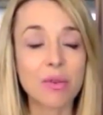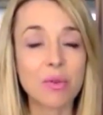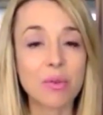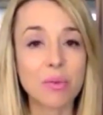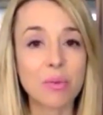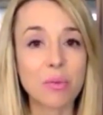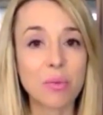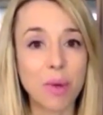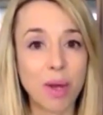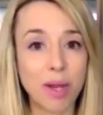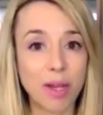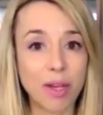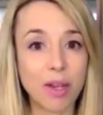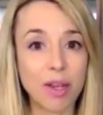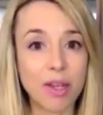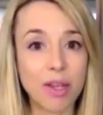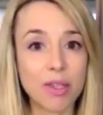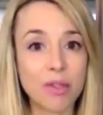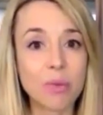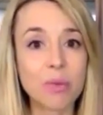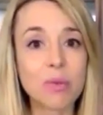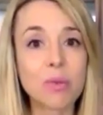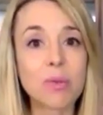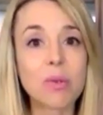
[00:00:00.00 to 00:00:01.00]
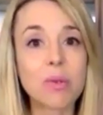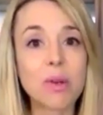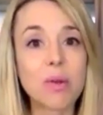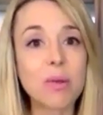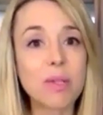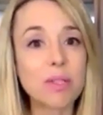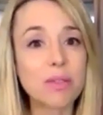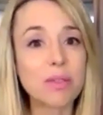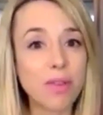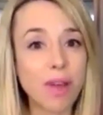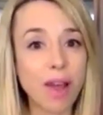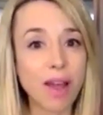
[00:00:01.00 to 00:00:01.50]
/ weight loss, which we know
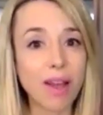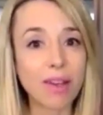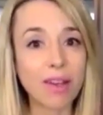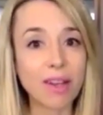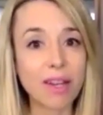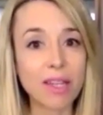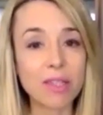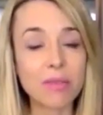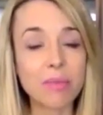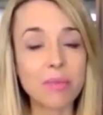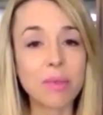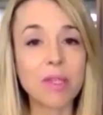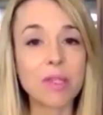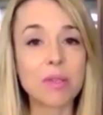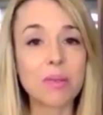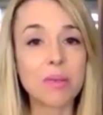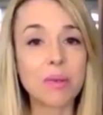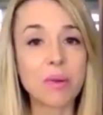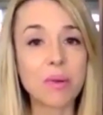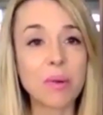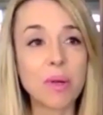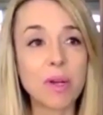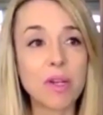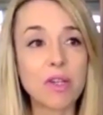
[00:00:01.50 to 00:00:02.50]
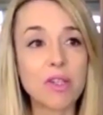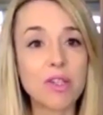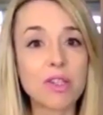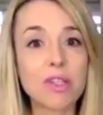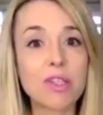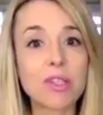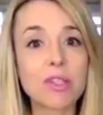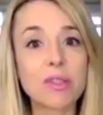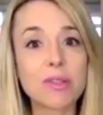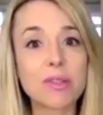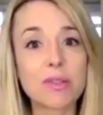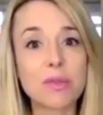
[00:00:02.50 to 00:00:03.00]
is fat loss because we don't want to
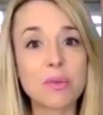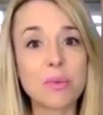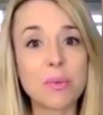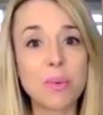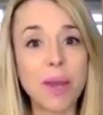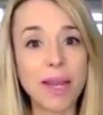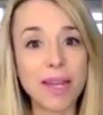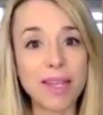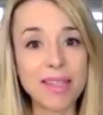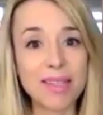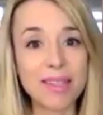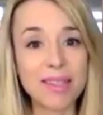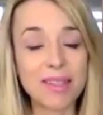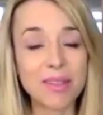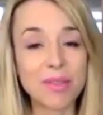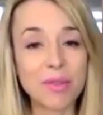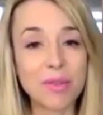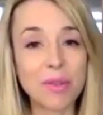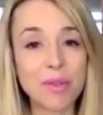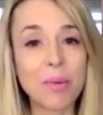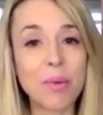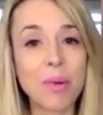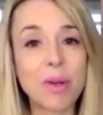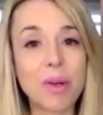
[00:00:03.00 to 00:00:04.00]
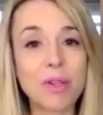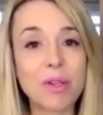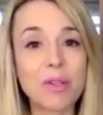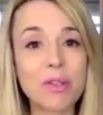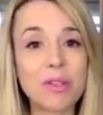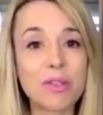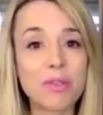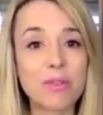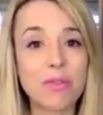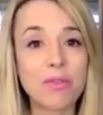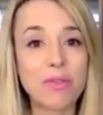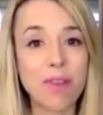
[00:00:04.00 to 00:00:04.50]
just lose weight. We want to
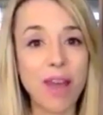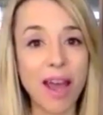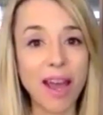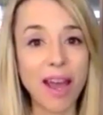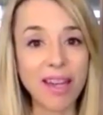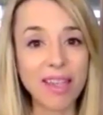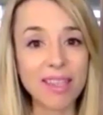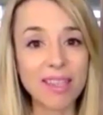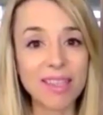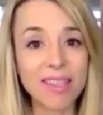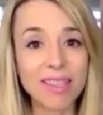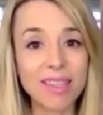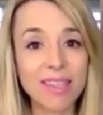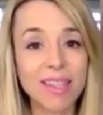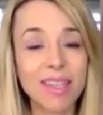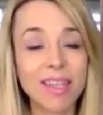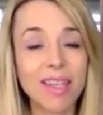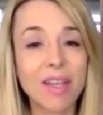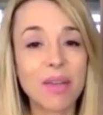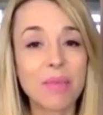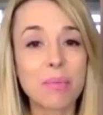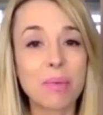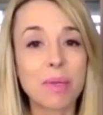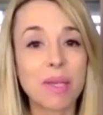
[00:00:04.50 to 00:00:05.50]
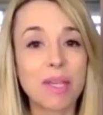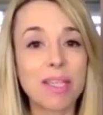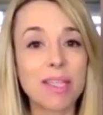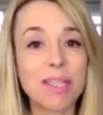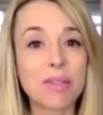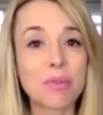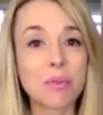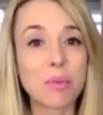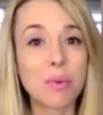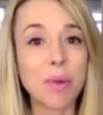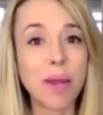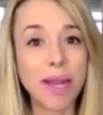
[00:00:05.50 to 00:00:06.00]
lose fat because
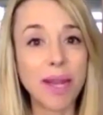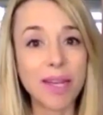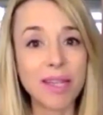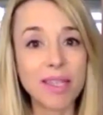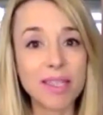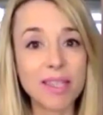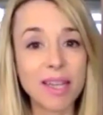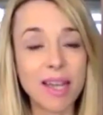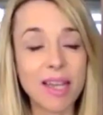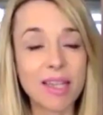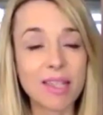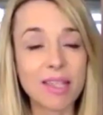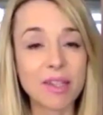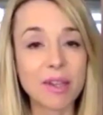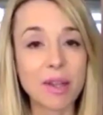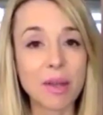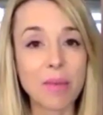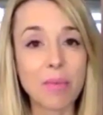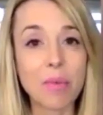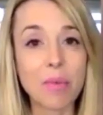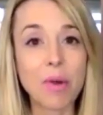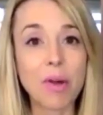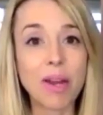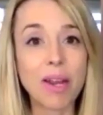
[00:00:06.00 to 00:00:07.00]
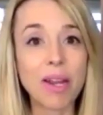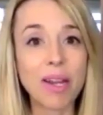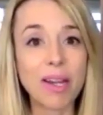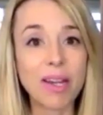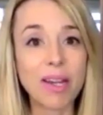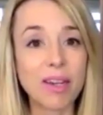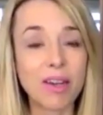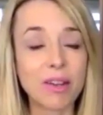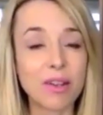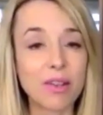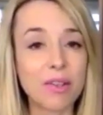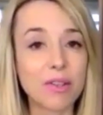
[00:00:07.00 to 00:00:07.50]
weight has a lot more in it.
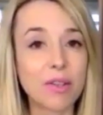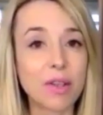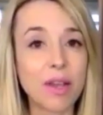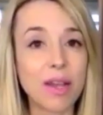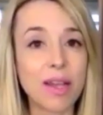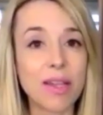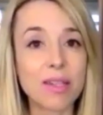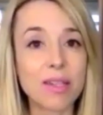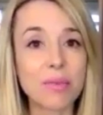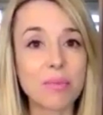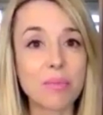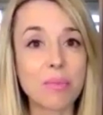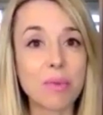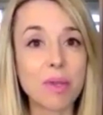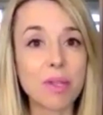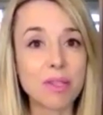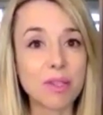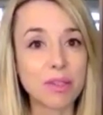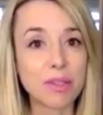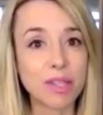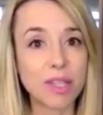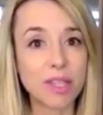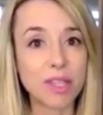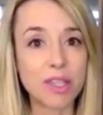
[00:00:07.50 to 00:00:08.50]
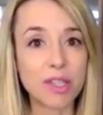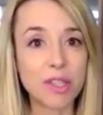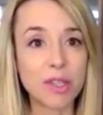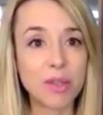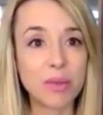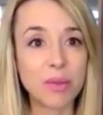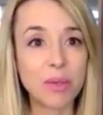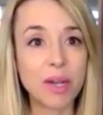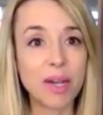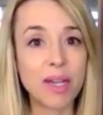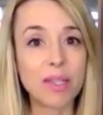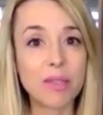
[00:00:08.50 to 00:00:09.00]
It also has muscle tissue,
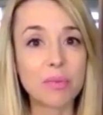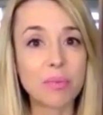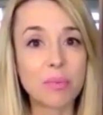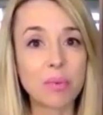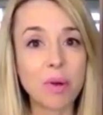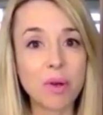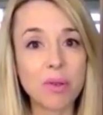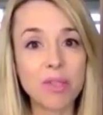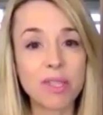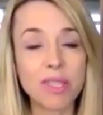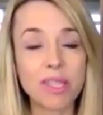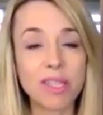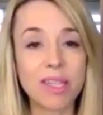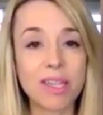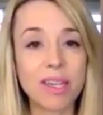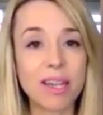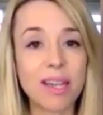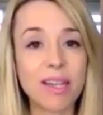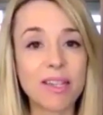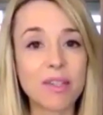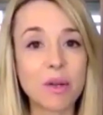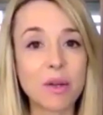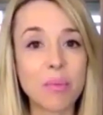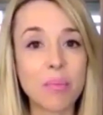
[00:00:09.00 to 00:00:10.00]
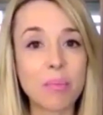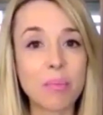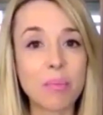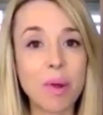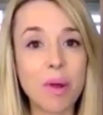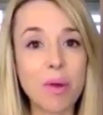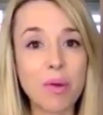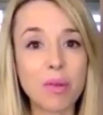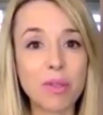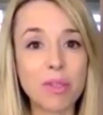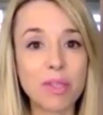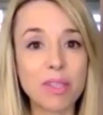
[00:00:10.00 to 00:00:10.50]
it has protein, it has our
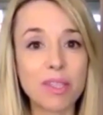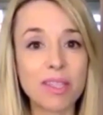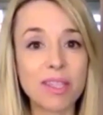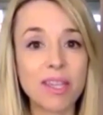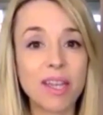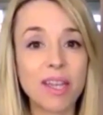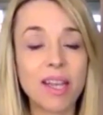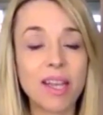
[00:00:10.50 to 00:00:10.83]
bones.